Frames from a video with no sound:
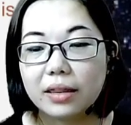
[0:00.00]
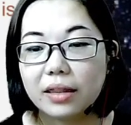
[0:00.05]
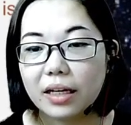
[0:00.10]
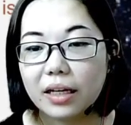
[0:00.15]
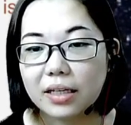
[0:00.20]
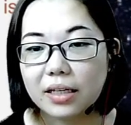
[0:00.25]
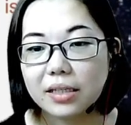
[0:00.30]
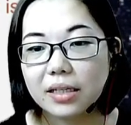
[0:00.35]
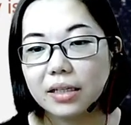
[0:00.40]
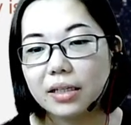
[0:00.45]

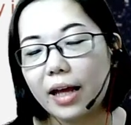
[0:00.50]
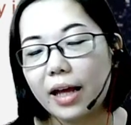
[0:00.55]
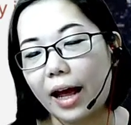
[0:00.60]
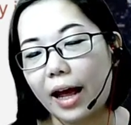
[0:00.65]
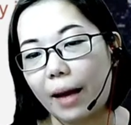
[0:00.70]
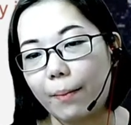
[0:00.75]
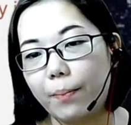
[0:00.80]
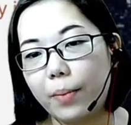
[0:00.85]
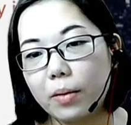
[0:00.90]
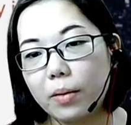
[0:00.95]
doesn't
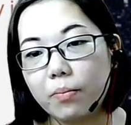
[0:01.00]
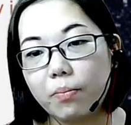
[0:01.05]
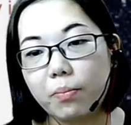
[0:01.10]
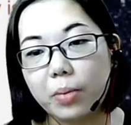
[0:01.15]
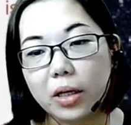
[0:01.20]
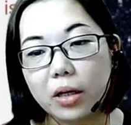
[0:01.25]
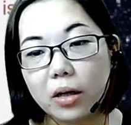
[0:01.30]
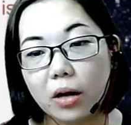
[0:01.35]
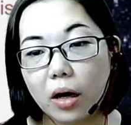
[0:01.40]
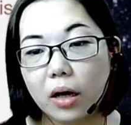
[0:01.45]
happen
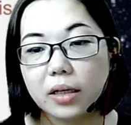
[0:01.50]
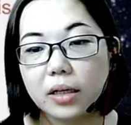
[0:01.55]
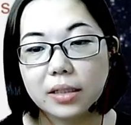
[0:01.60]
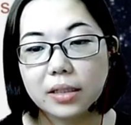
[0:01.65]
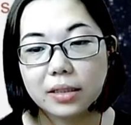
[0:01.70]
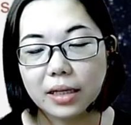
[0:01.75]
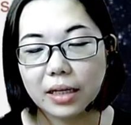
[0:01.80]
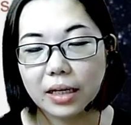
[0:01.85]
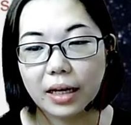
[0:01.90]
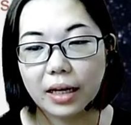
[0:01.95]

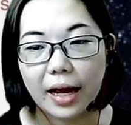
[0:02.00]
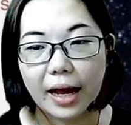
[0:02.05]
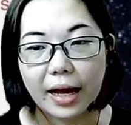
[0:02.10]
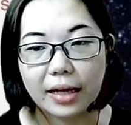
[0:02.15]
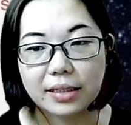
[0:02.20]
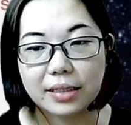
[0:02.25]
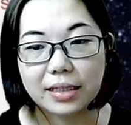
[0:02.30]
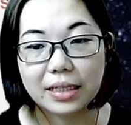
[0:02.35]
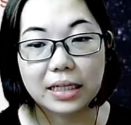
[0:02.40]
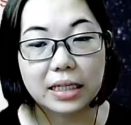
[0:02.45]
because it
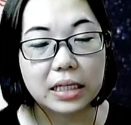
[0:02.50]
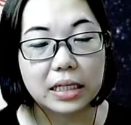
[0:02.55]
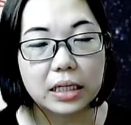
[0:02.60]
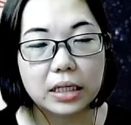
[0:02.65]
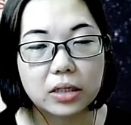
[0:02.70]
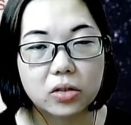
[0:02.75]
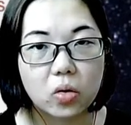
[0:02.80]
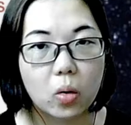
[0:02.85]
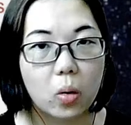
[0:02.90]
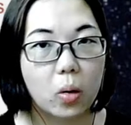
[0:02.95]
has heat